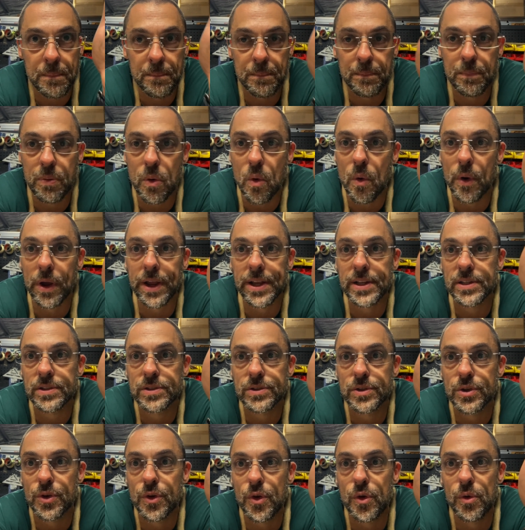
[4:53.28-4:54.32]

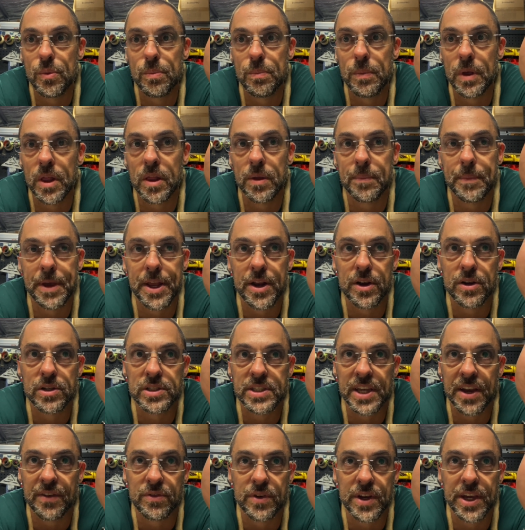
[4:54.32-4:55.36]
0.2
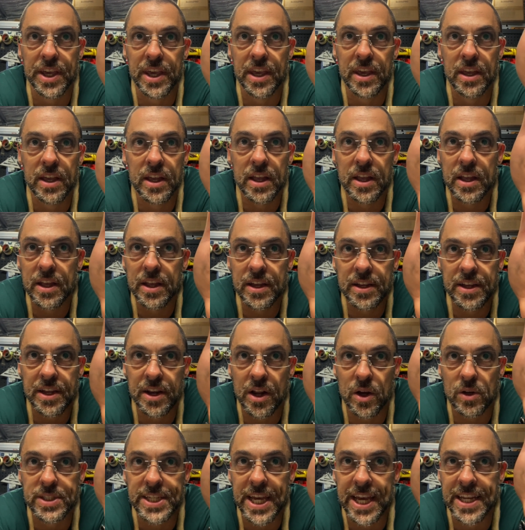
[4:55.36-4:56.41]
millimeters every
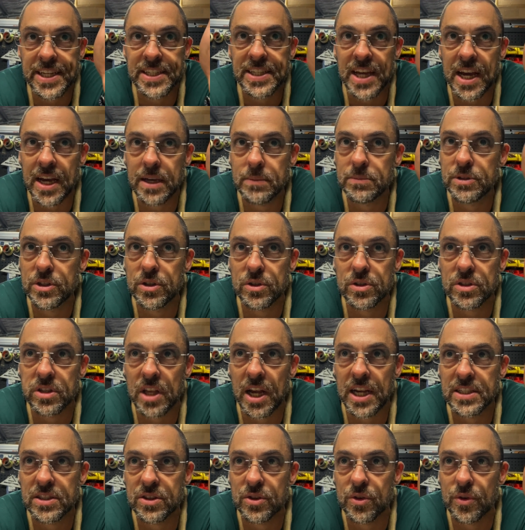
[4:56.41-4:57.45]
10 times you
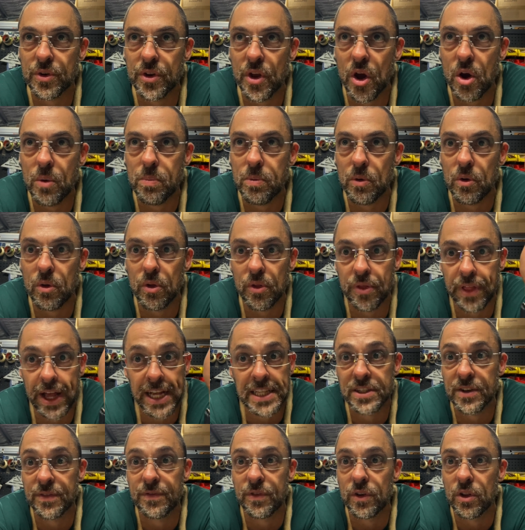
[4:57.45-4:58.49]
slice through an opal,
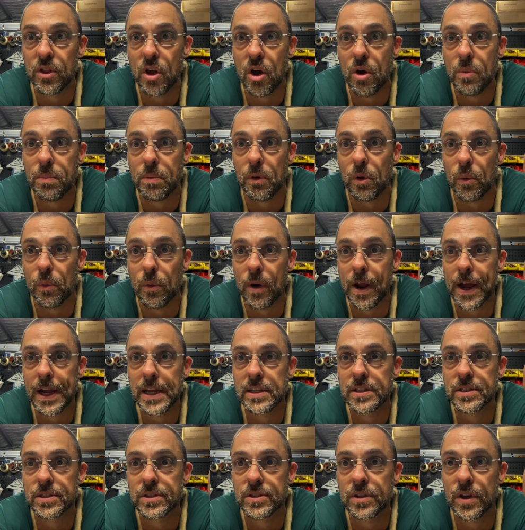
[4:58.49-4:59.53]
that's a full opal,
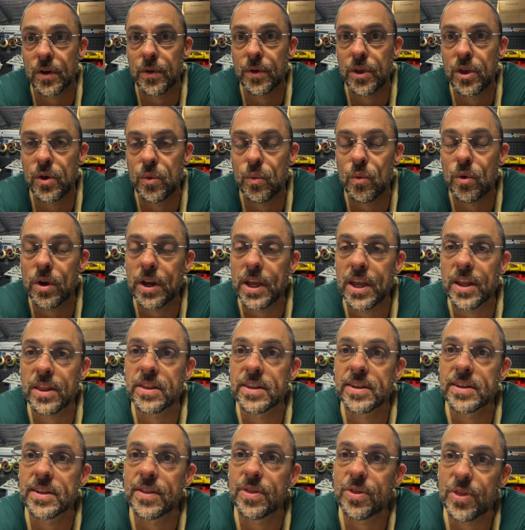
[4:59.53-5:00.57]
right? So you want to get
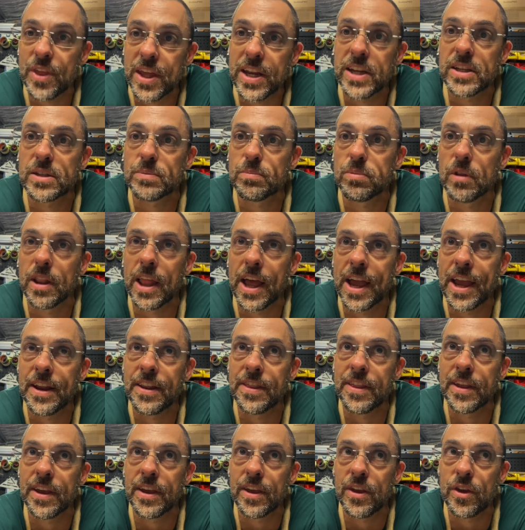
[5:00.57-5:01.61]
the thinnest
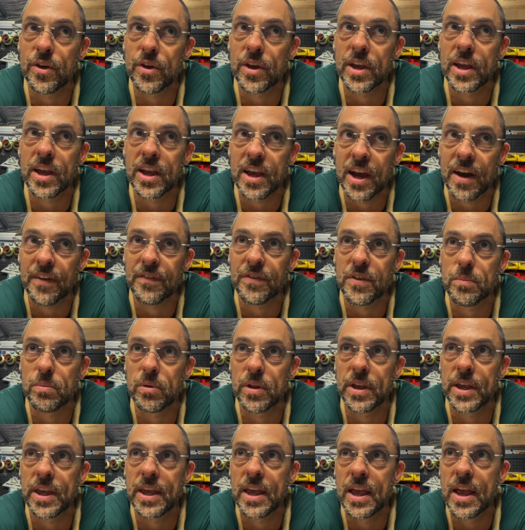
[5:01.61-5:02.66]
blade that you can
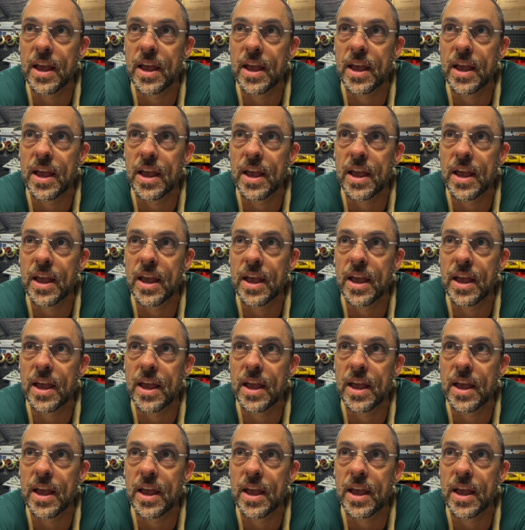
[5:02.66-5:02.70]
comfortably